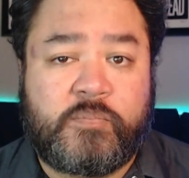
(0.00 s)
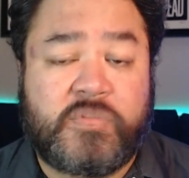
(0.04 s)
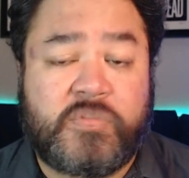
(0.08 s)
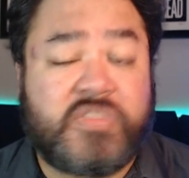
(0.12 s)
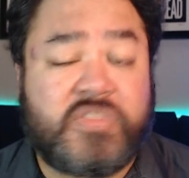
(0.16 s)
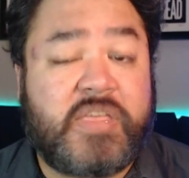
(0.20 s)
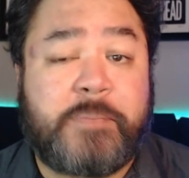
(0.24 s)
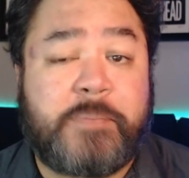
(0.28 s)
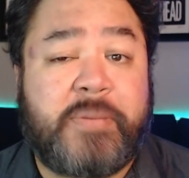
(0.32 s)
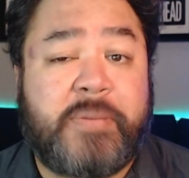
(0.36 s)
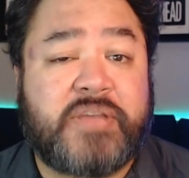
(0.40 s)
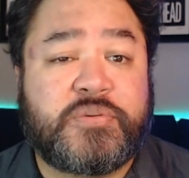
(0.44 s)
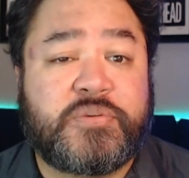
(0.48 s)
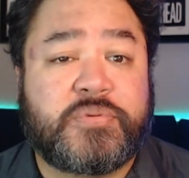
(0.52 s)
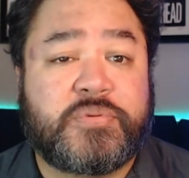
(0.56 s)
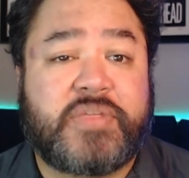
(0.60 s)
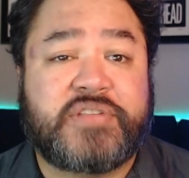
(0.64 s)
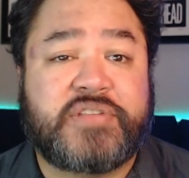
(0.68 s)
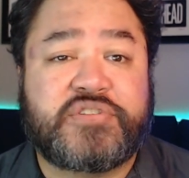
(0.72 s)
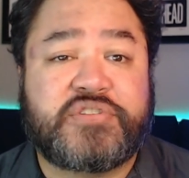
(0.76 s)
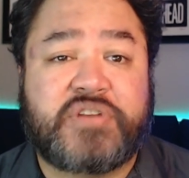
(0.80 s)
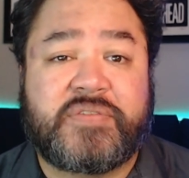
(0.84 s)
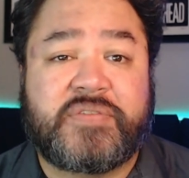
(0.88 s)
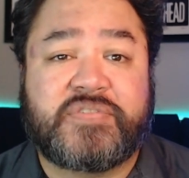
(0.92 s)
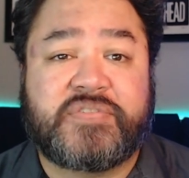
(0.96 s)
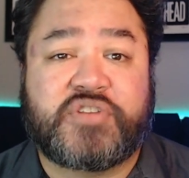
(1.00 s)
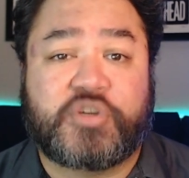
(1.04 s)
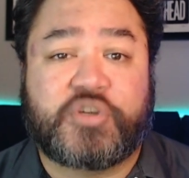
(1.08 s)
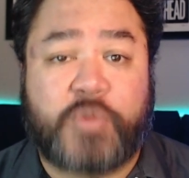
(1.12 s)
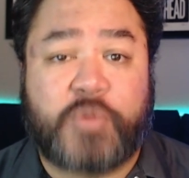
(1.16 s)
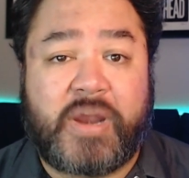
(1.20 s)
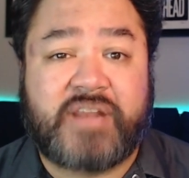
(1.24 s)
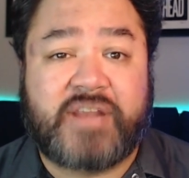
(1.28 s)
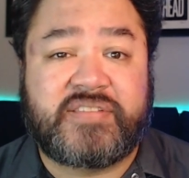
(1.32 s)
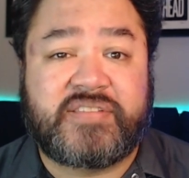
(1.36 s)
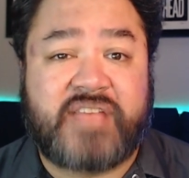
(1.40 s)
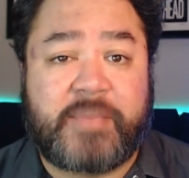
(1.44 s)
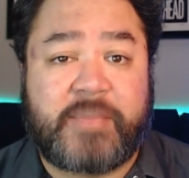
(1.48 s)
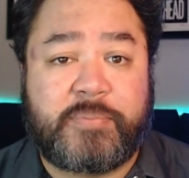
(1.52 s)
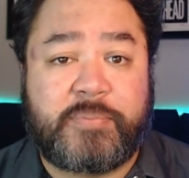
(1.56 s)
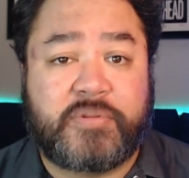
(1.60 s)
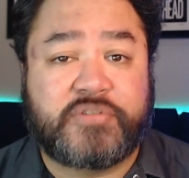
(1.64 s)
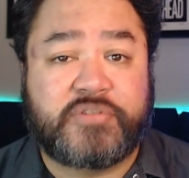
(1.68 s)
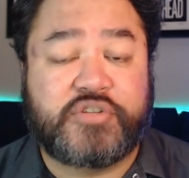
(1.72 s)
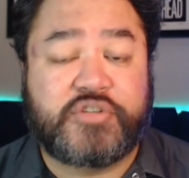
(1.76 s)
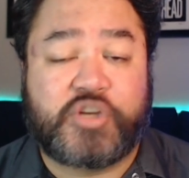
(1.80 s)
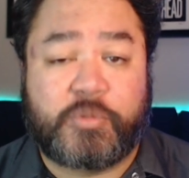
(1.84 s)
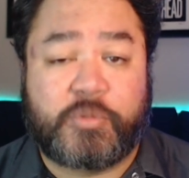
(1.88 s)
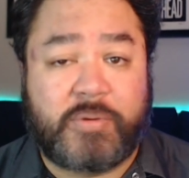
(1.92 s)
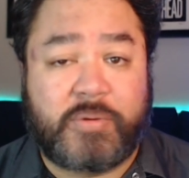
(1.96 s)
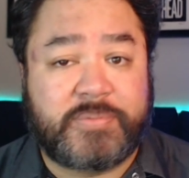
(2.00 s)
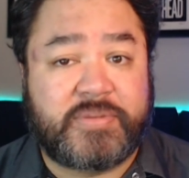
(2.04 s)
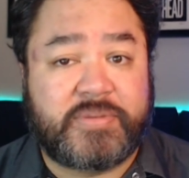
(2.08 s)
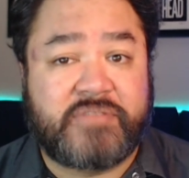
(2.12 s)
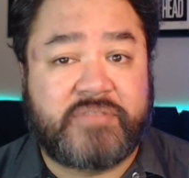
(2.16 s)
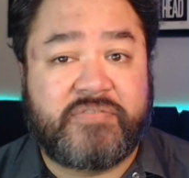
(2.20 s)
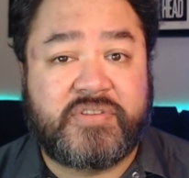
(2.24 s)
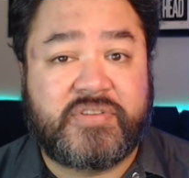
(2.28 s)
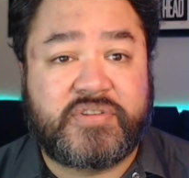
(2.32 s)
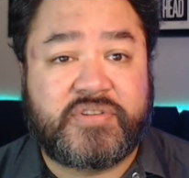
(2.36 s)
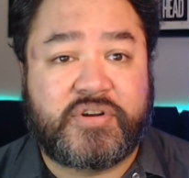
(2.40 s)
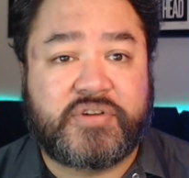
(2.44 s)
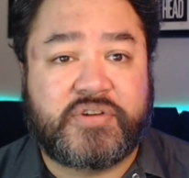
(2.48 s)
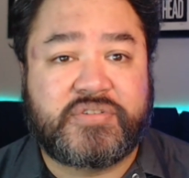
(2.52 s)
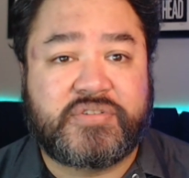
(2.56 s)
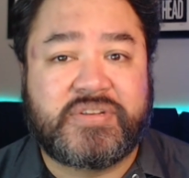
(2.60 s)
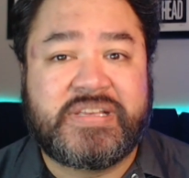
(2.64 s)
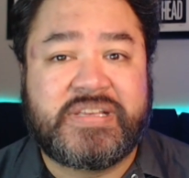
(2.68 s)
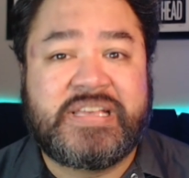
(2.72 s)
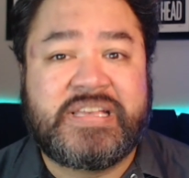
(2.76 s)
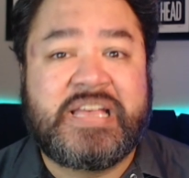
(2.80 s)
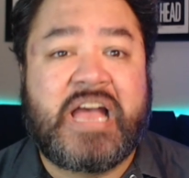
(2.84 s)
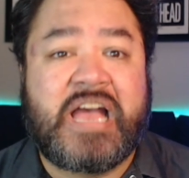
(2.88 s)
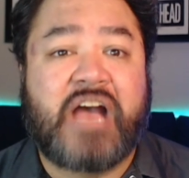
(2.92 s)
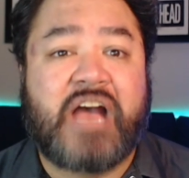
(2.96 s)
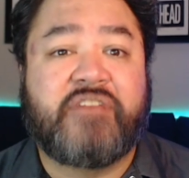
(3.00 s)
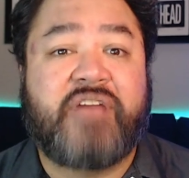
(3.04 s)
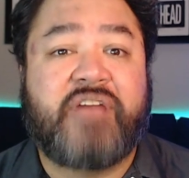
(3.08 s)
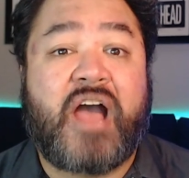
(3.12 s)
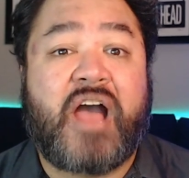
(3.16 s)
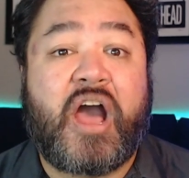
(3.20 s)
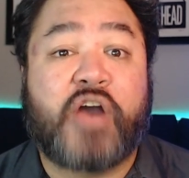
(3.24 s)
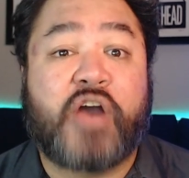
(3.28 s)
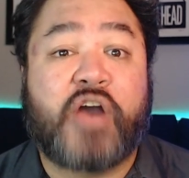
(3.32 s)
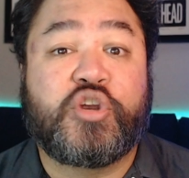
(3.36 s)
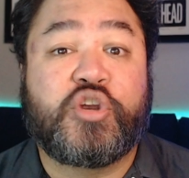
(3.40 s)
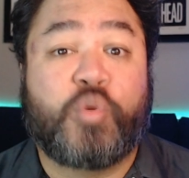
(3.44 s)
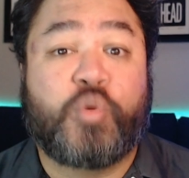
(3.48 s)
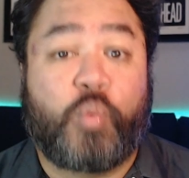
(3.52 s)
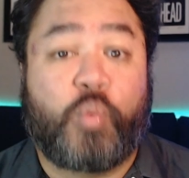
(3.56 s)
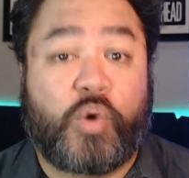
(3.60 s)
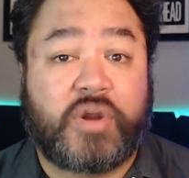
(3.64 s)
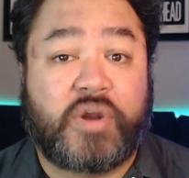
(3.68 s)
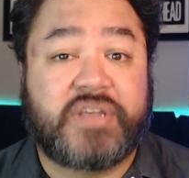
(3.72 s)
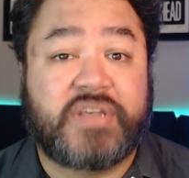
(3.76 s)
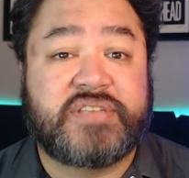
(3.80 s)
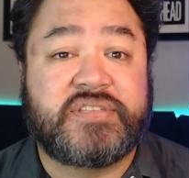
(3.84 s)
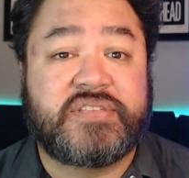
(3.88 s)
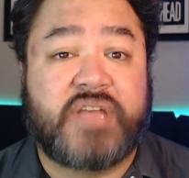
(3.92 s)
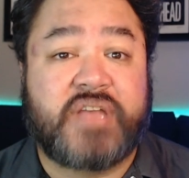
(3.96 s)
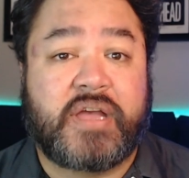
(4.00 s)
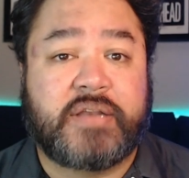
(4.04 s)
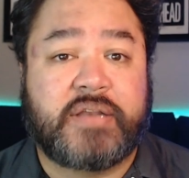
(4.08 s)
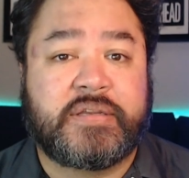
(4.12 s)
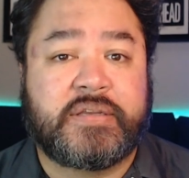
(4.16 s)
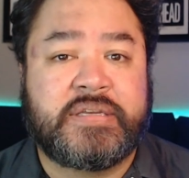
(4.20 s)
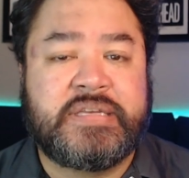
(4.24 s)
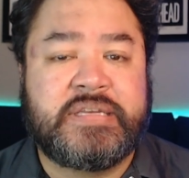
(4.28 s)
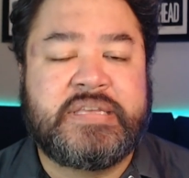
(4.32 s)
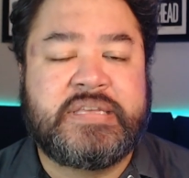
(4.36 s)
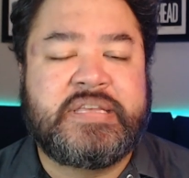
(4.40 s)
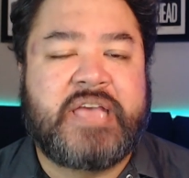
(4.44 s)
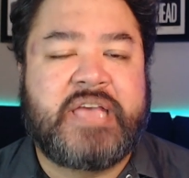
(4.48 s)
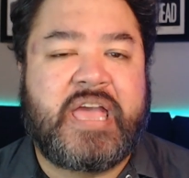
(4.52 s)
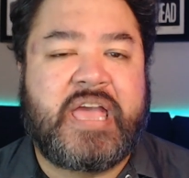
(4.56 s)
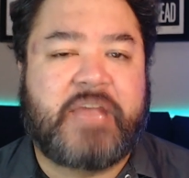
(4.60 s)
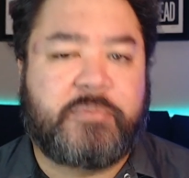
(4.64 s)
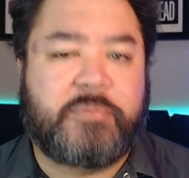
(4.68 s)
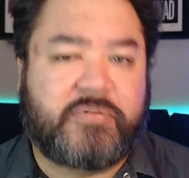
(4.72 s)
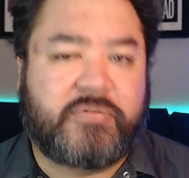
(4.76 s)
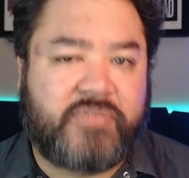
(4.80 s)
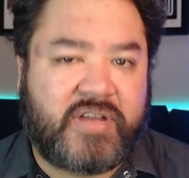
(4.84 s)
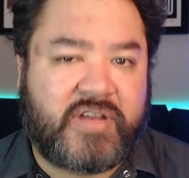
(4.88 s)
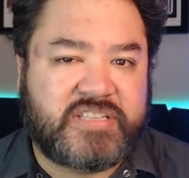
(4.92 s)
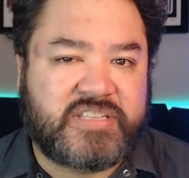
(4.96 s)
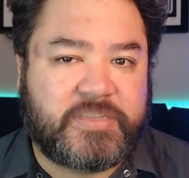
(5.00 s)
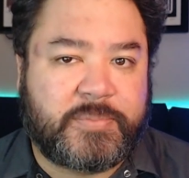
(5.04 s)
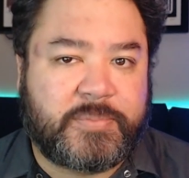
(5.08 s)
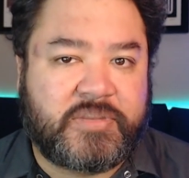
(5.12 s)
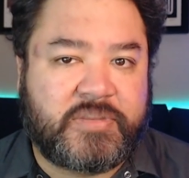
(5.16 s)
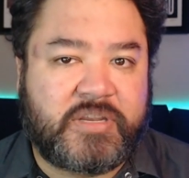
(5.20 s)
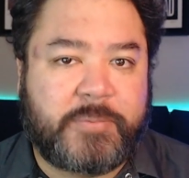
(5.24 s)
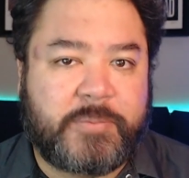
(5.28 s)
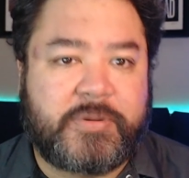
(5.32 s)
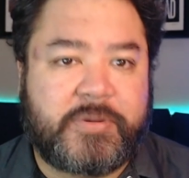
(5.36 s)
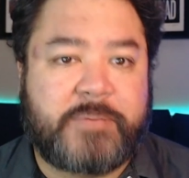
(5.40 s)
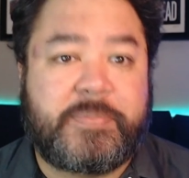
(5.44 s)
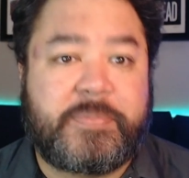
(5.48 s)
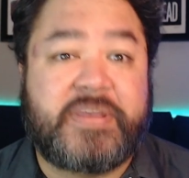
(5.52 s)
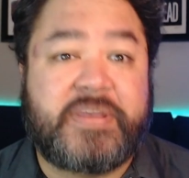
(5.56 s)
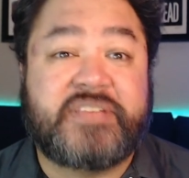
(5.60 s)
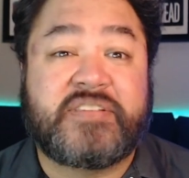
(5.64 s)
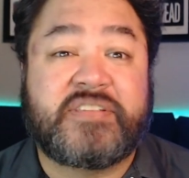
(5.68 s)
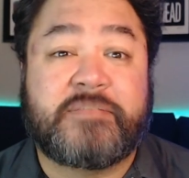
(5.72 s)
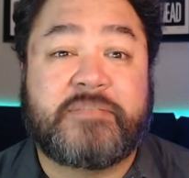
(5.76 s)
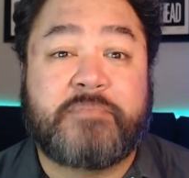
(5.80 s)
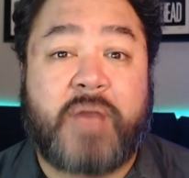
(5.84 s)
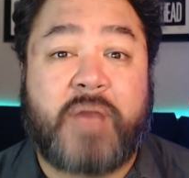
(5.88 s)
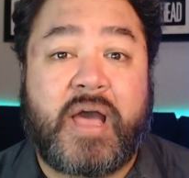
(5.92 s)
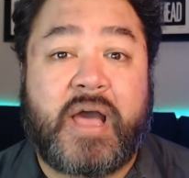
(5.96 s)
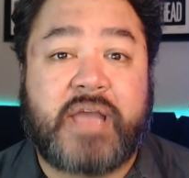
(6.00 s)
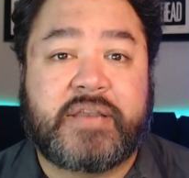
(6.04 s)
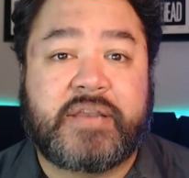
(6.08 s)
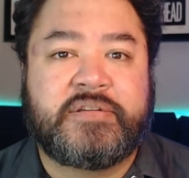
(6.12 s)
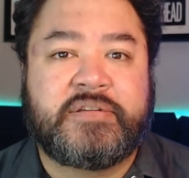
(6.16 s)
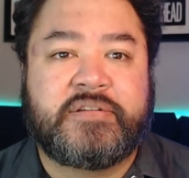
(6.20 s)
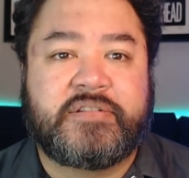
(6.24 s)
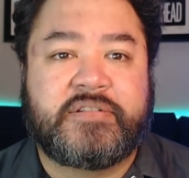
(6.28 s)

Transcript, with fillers: That page will then serve as a great example to your website visitors of how work is done and provides them a little bit of peace of mind,